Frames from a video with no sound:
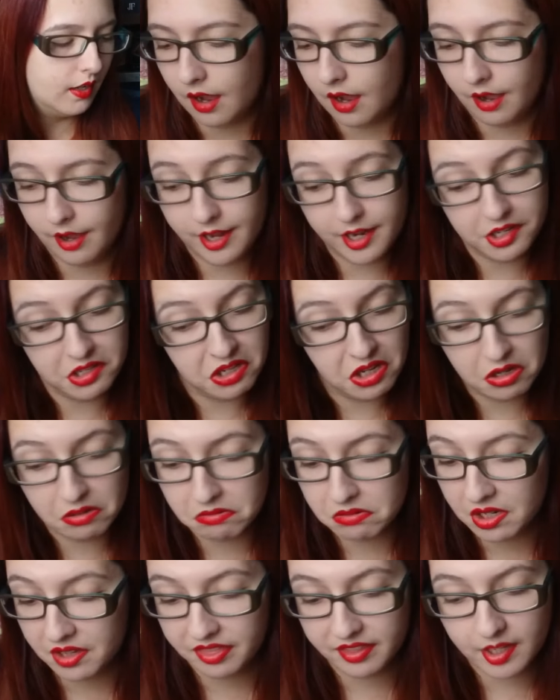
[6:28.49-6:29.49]
I
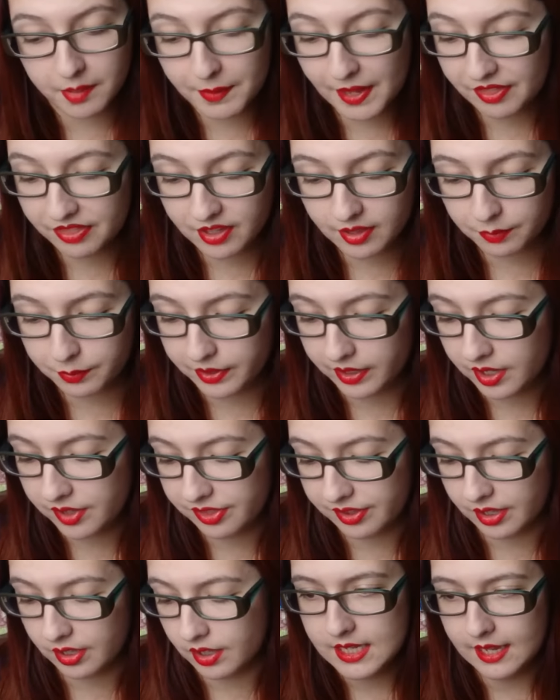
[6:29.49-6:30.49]
know nothing about this one
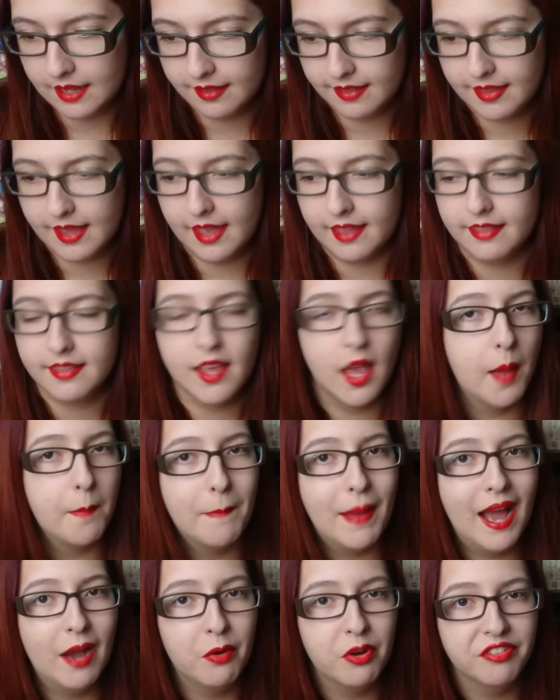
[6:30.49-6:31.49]
either. It says,
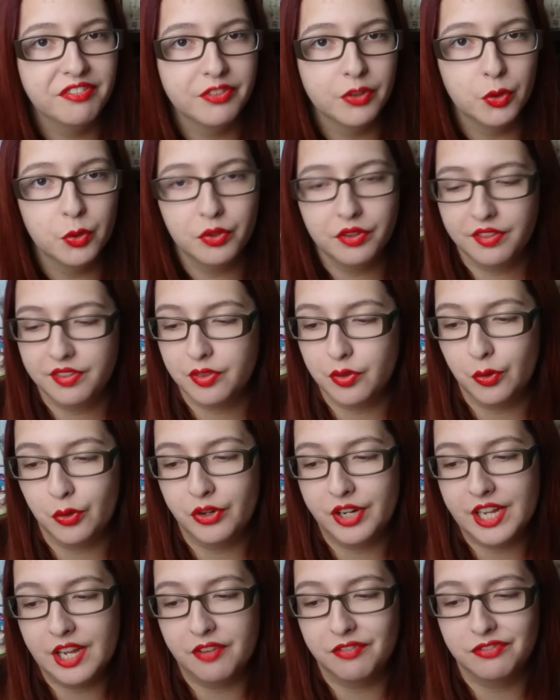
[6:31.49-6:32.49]
a powerful
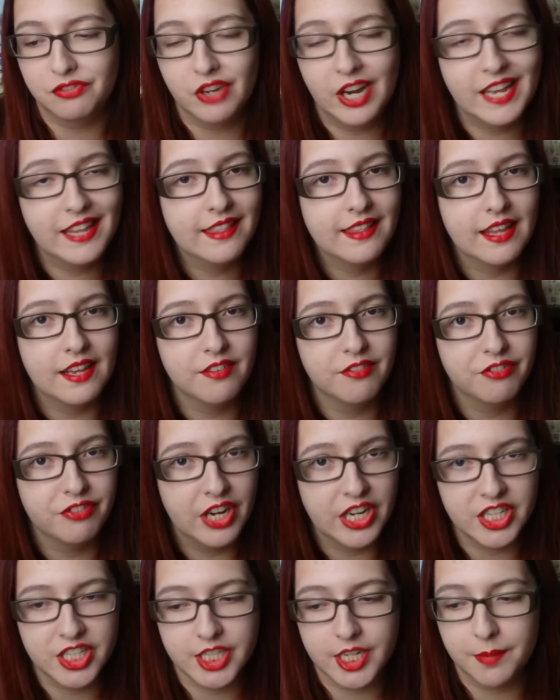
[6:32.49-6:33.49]
story of race and
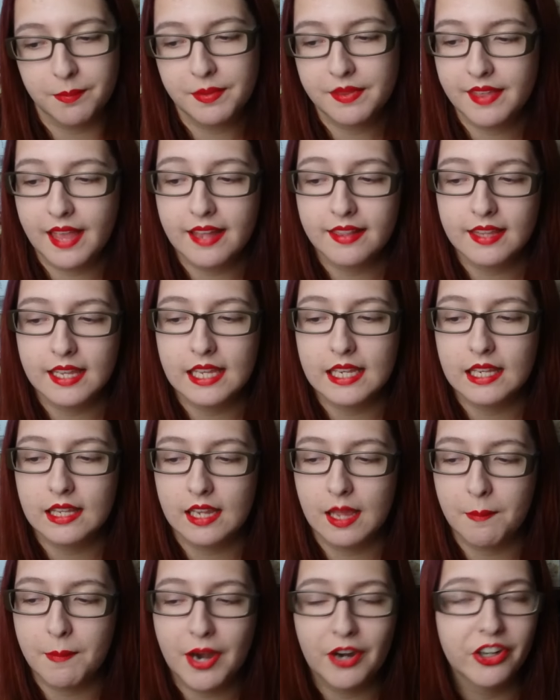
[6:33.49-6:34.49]
friendship set
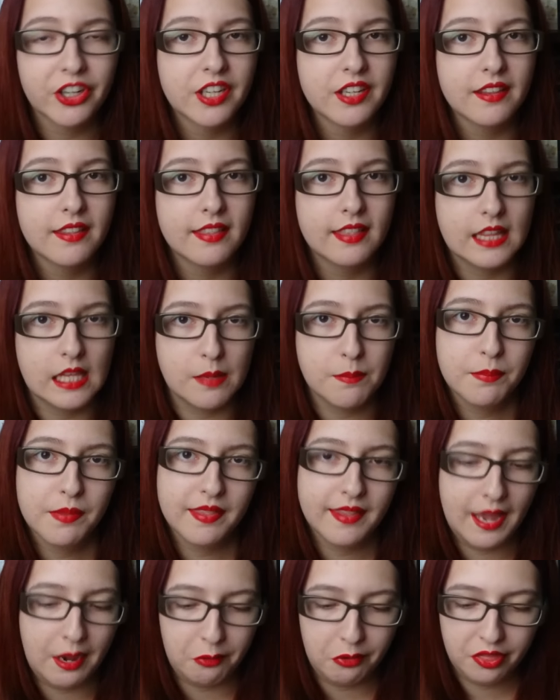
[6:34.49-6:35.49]
in America's Deep
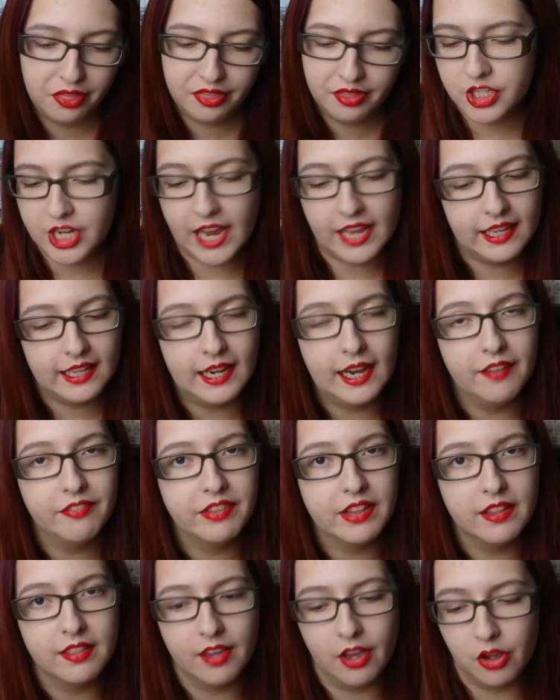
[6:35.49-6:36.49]
South. Jack
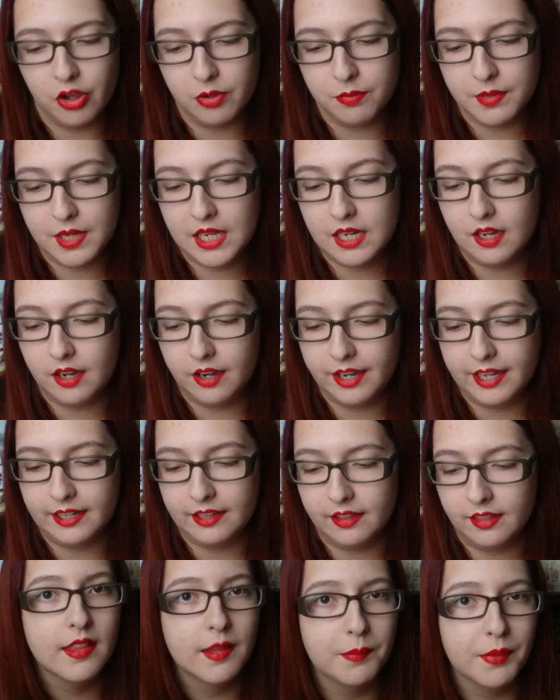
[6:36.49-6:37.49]
left his home in
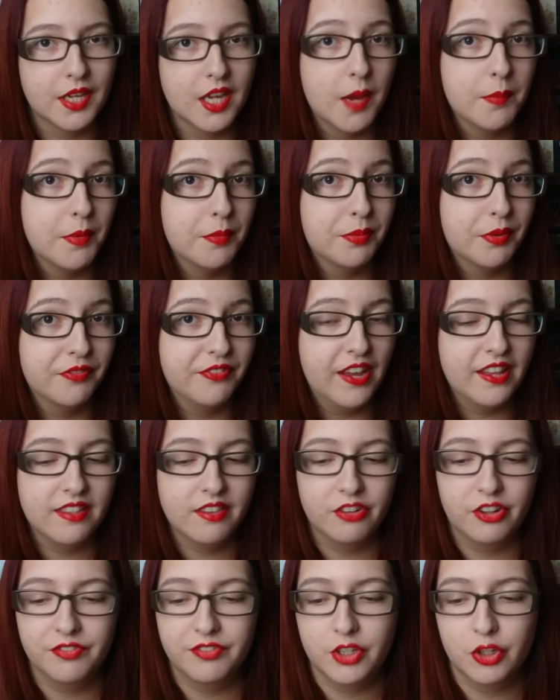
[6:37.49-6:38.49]
Ireland to become a
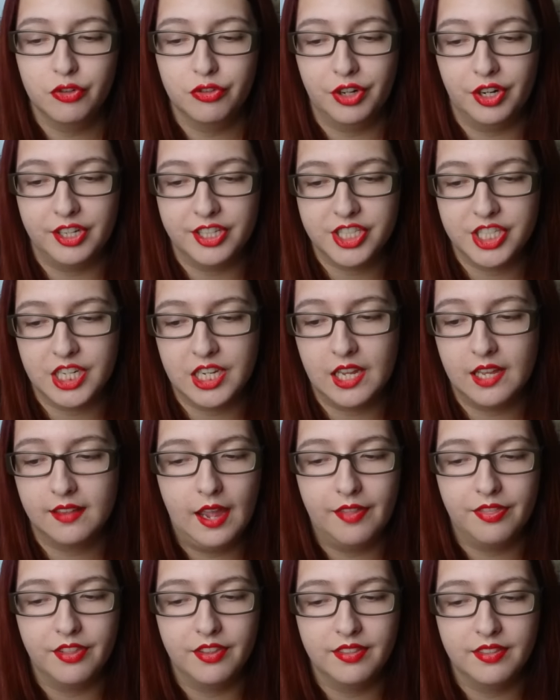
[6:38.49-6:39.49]
professor of neurology
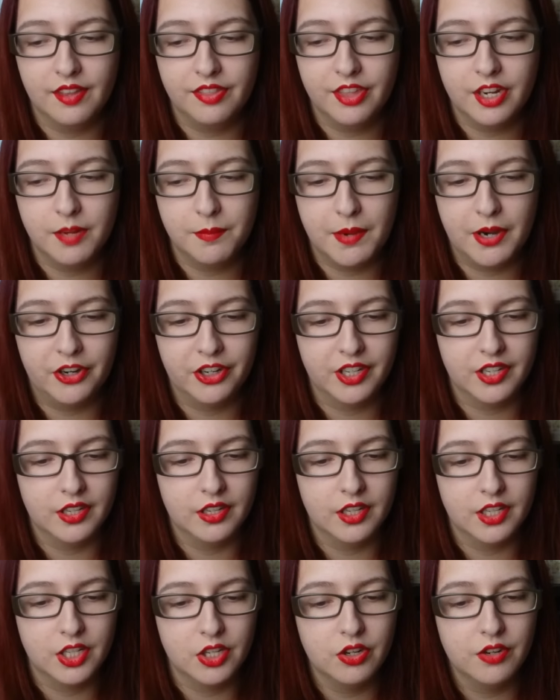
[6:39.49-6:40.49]
at the Southern
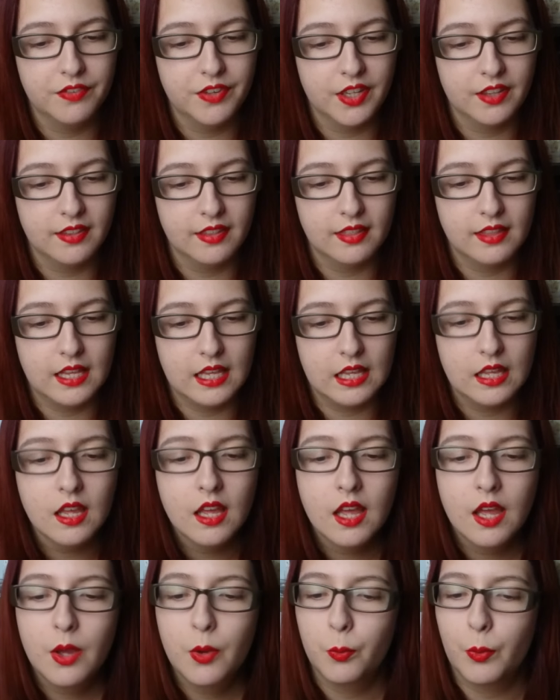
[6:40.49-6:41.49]
America University,
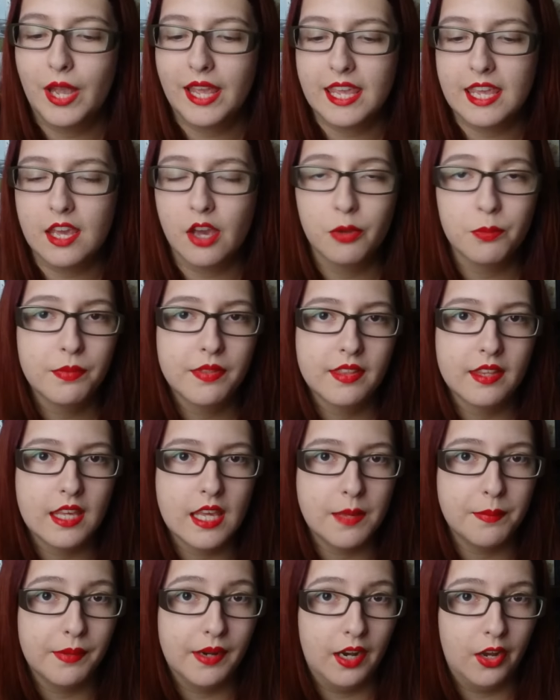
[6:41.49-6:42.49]
where he hopes to
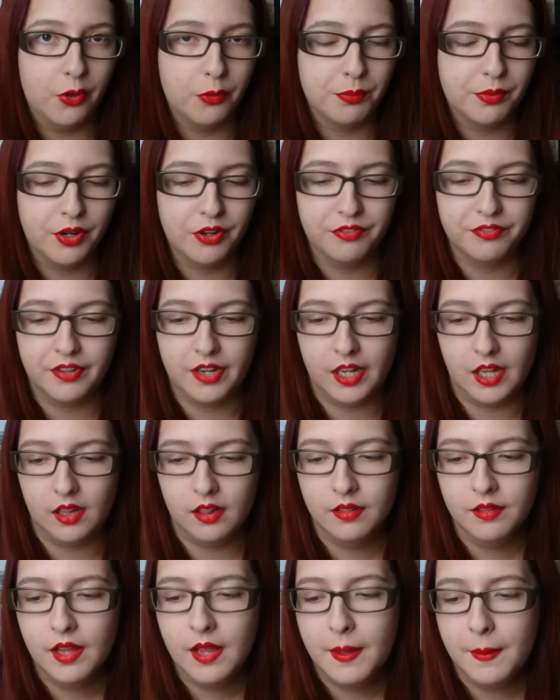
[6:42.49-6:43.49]
keep a low
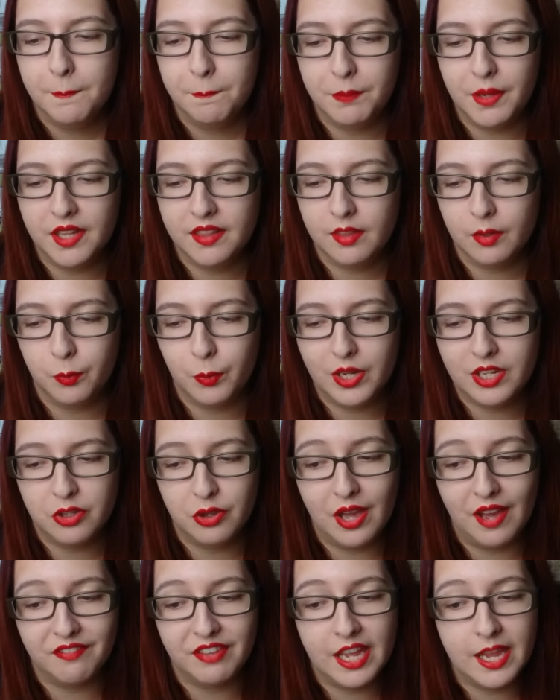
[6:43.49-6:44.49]
profile. But when
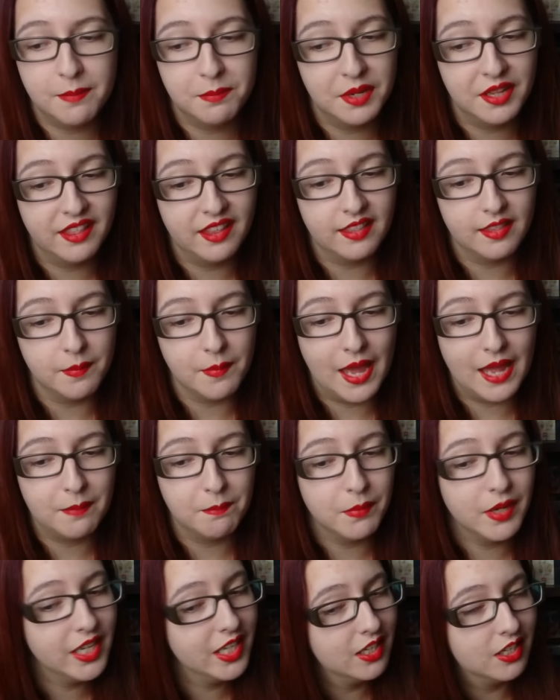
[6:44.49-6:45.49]
you have hypnotism
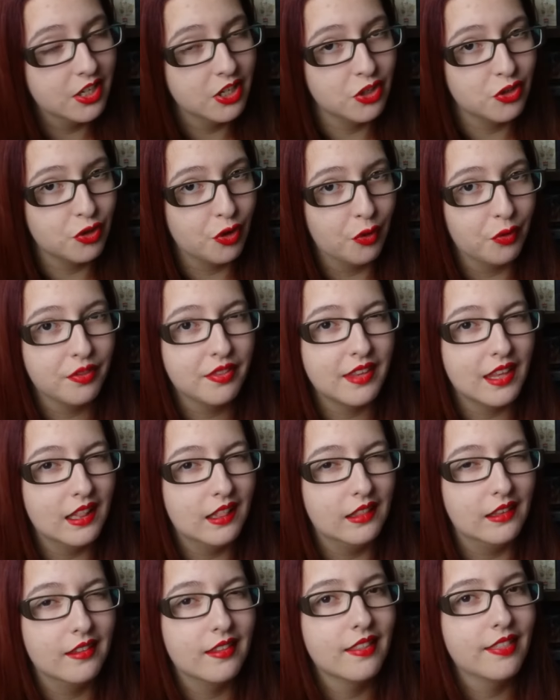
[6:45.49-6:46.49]
and mind control
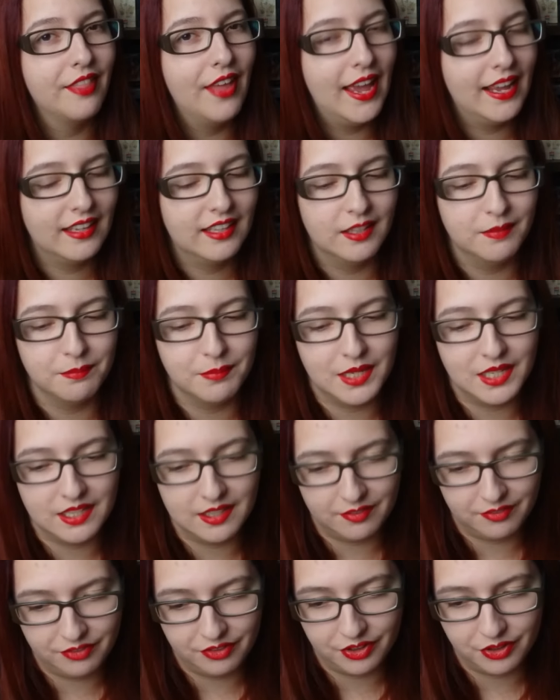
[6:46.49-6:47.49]
skills, that can be
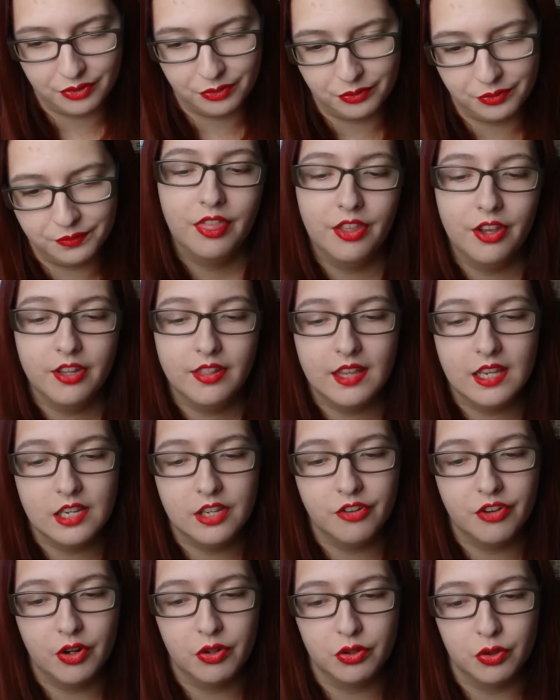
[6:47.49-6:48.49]
difficult.
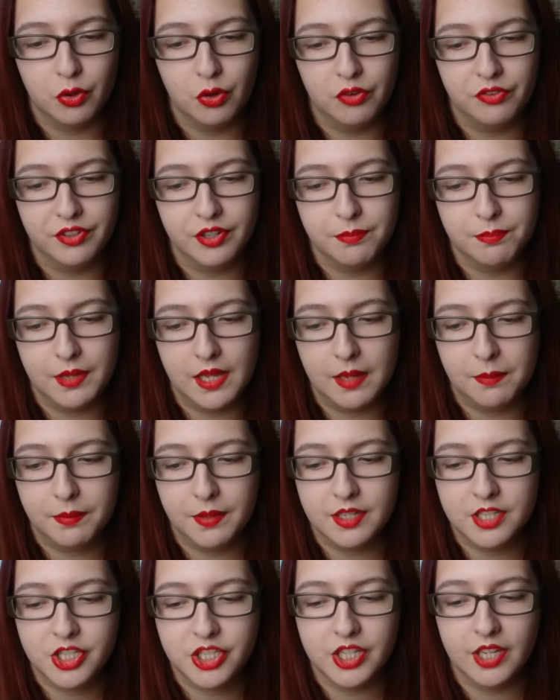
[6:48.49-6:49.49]
13-year-old orphan Pip
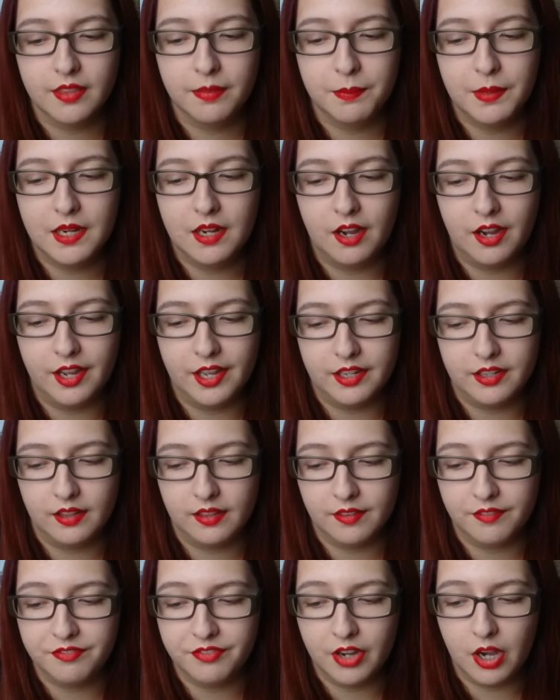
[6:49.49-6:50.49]
has just been hired
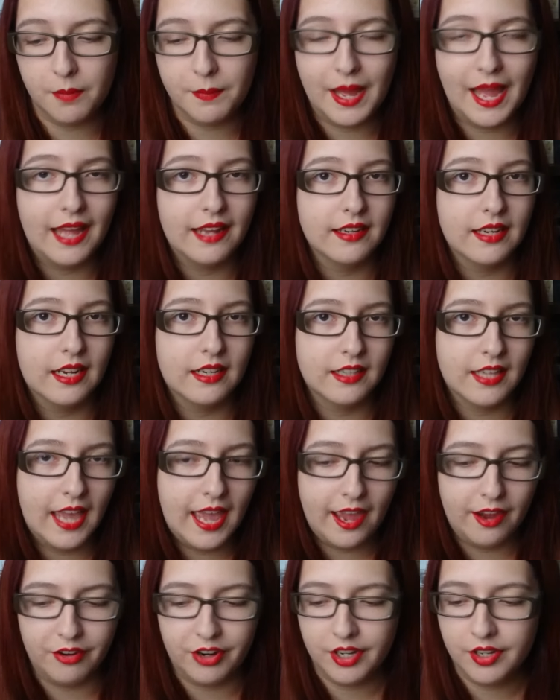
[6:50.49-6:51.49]
as a farmhand and
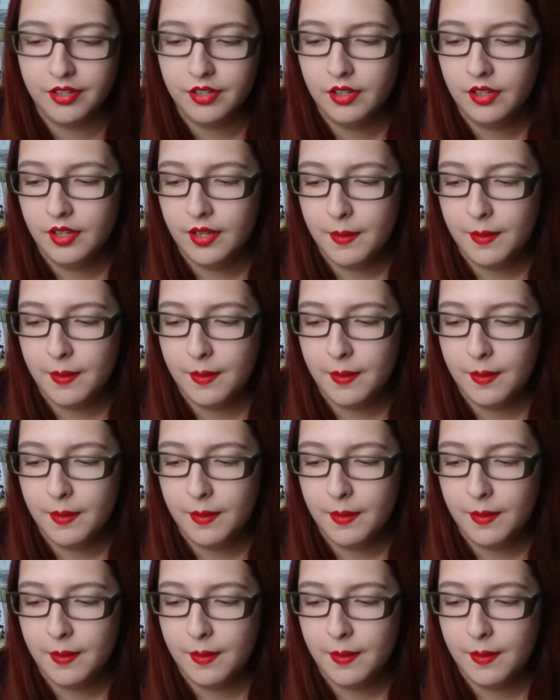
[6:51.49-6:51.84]
carer.